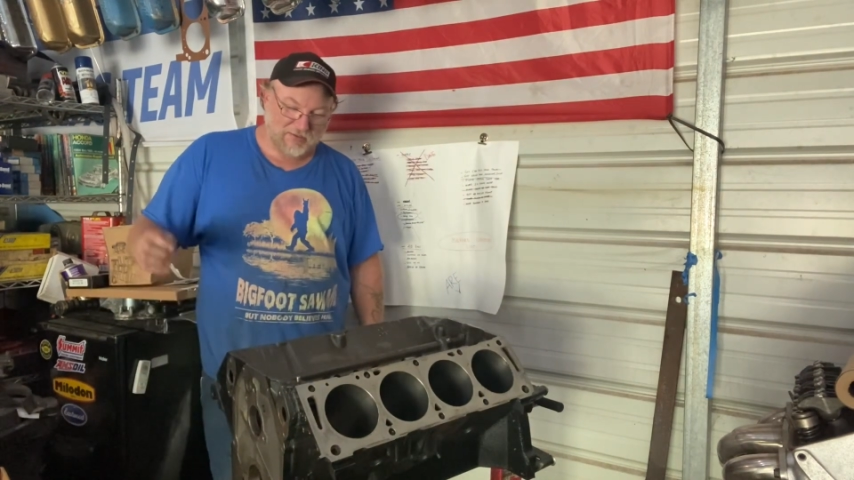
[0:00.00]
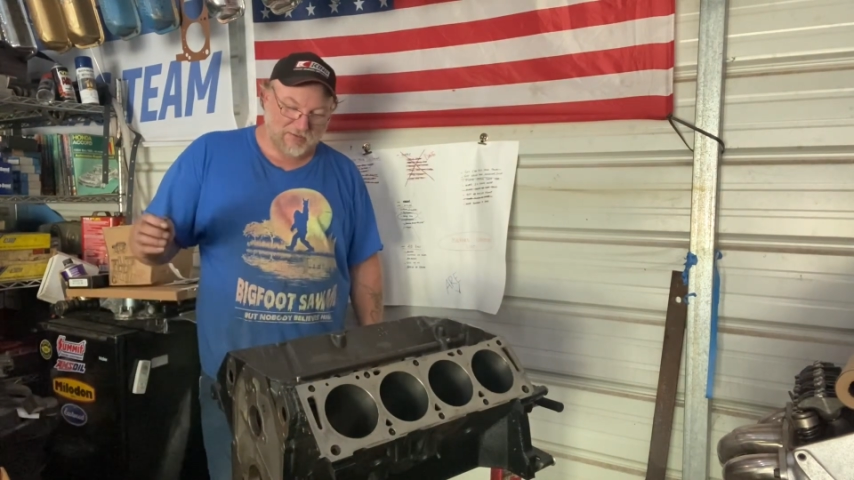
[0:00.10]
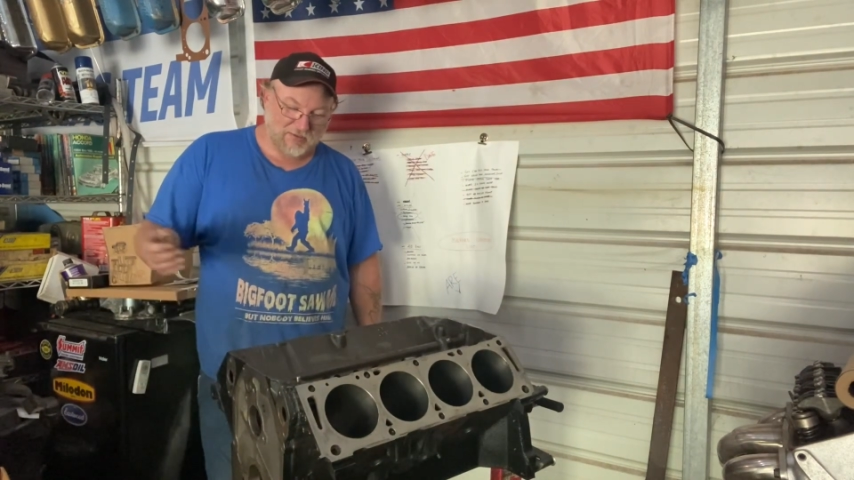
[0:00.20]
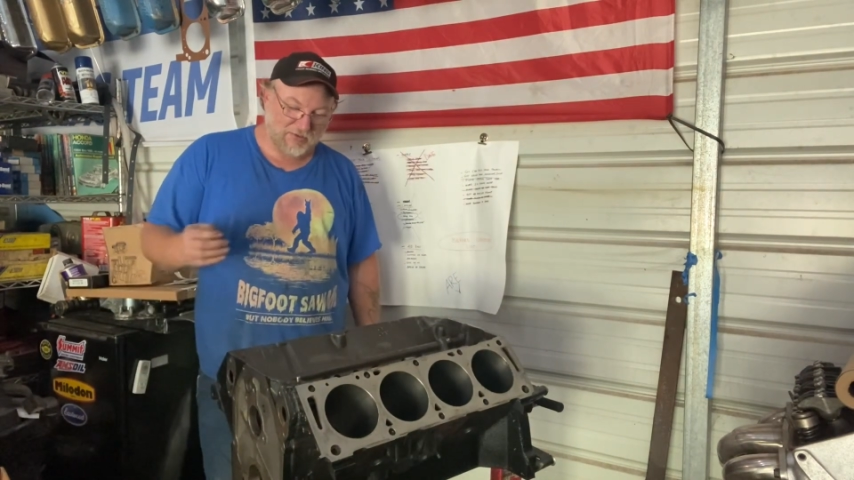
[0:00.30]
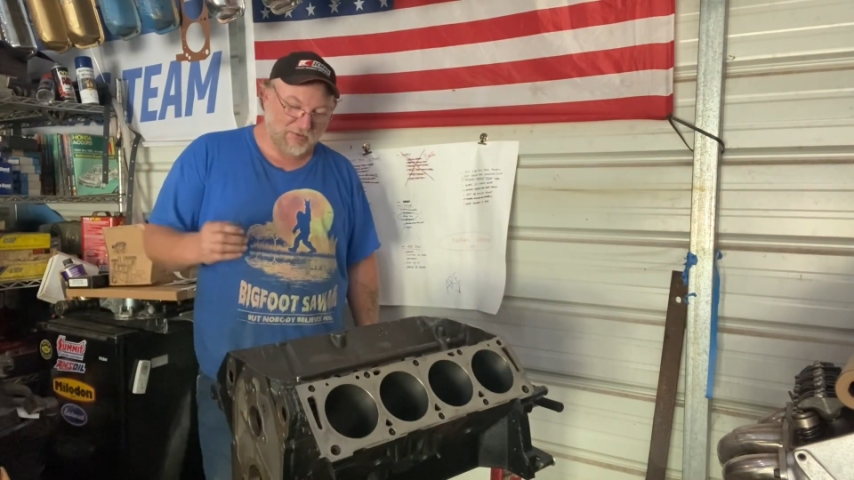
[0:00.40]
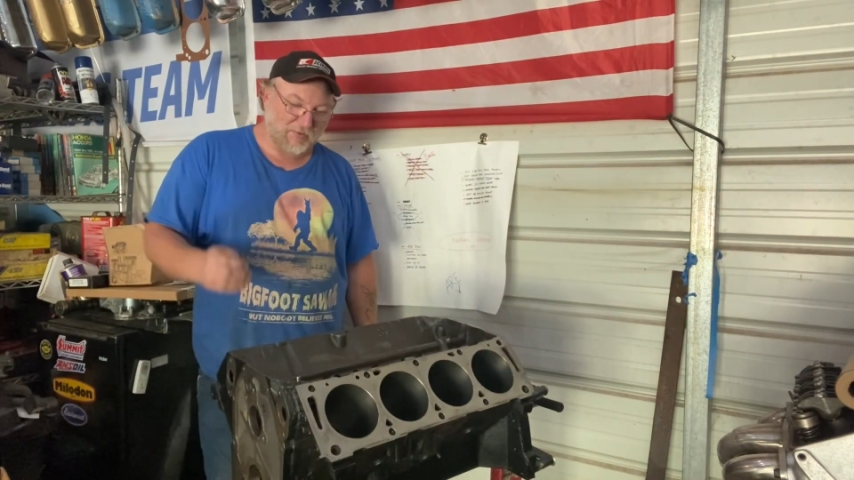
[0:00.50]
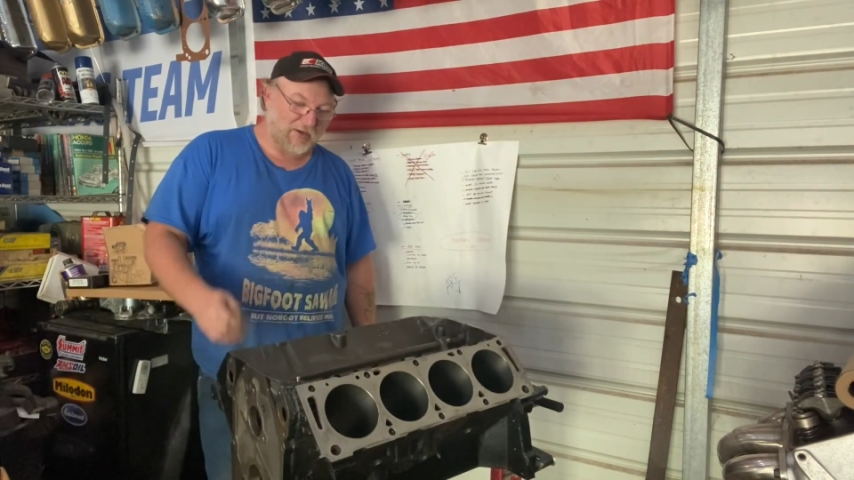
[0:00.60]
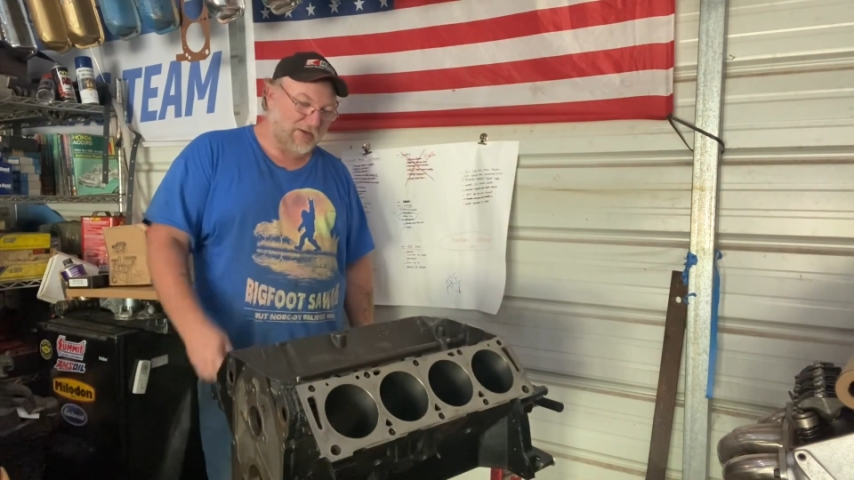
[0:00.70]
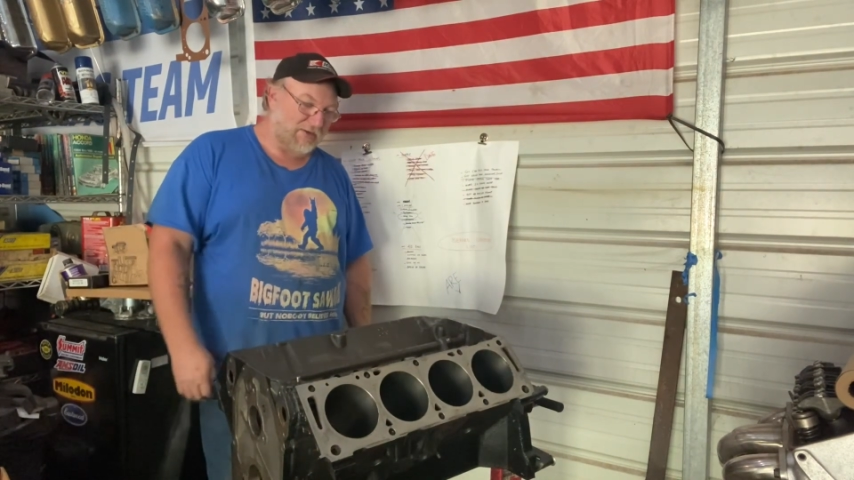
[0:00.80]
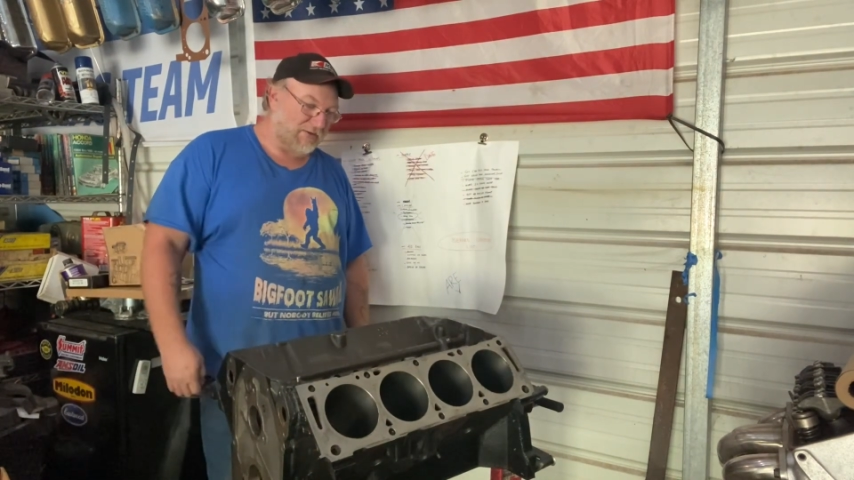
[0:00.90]
then you're
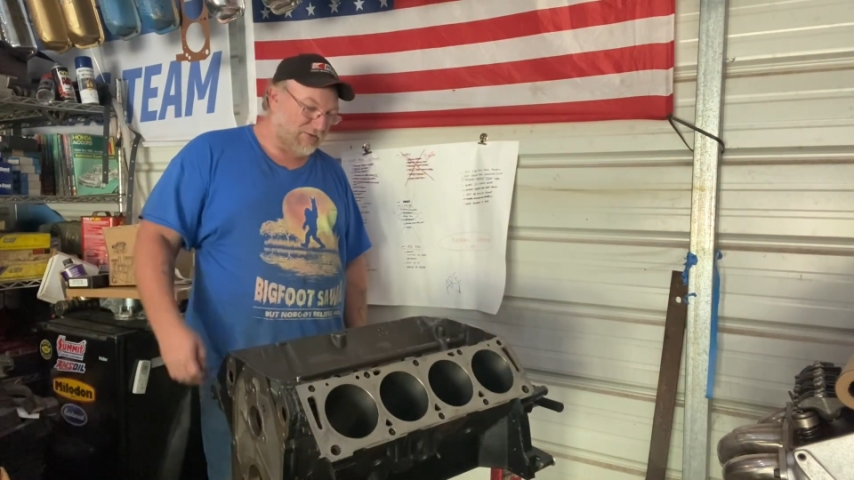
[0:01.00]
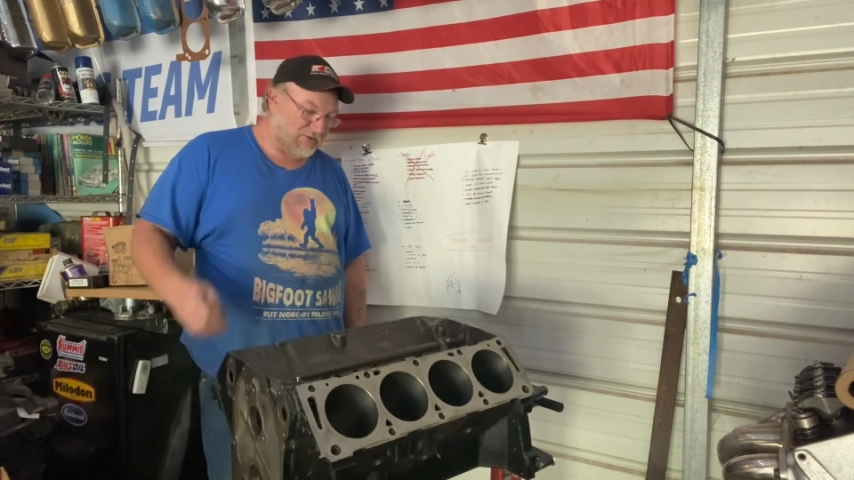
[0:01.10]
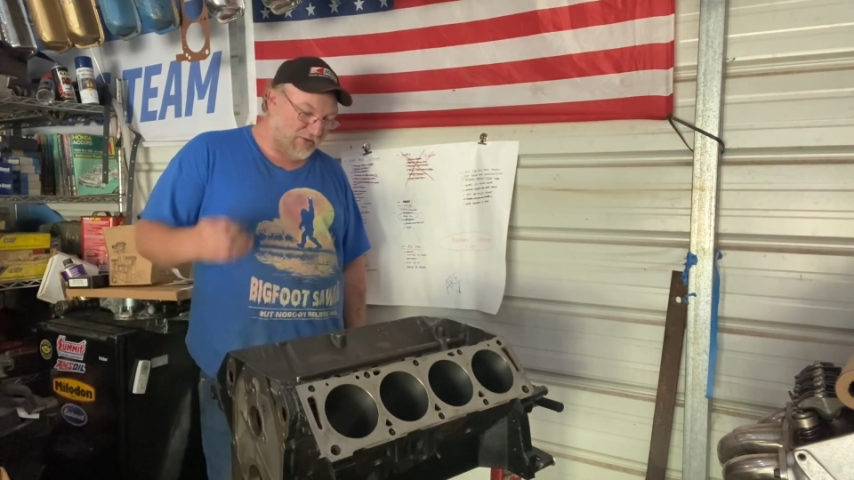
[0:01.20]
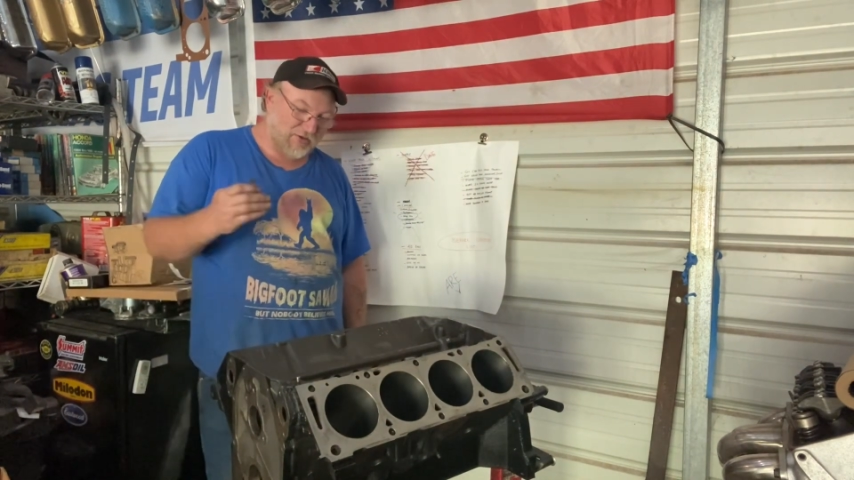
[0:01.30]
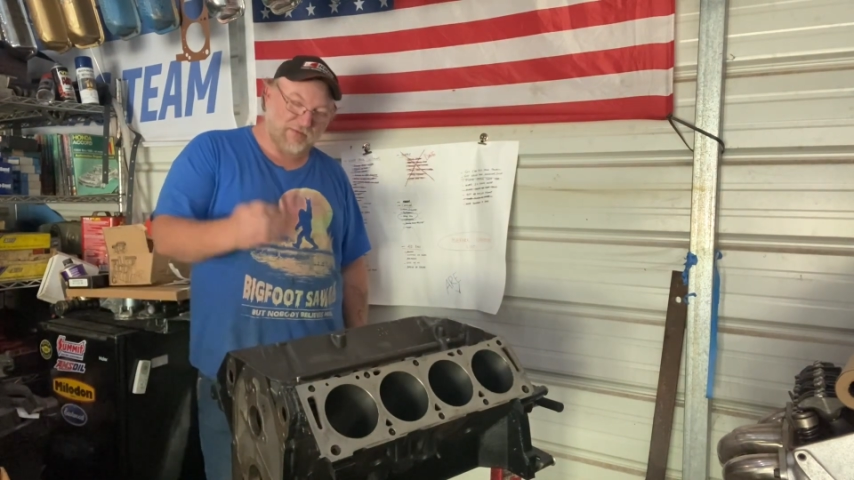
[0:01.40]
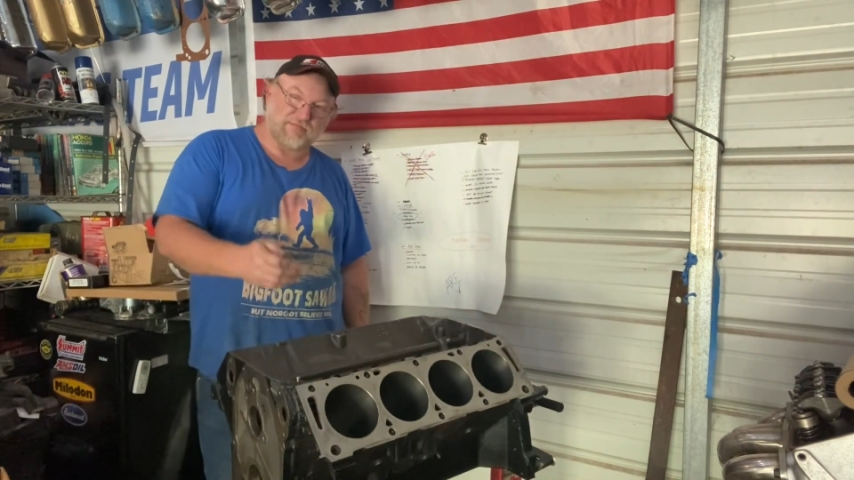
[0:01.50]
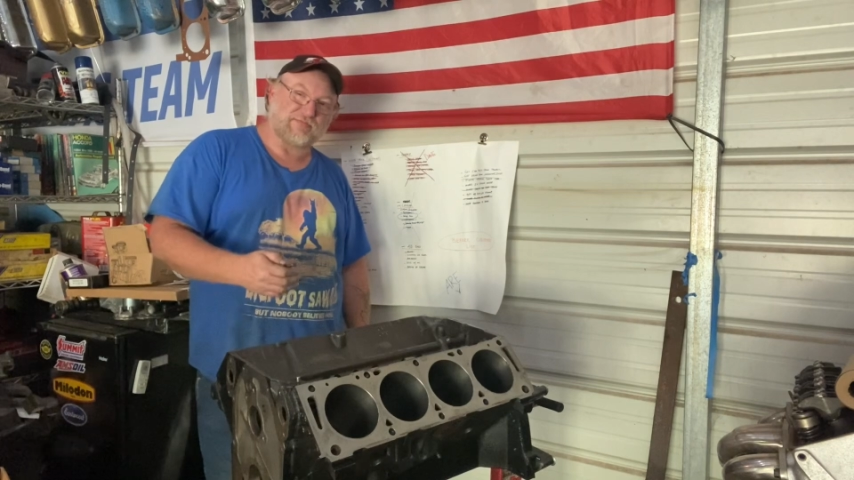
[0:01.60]
ready to start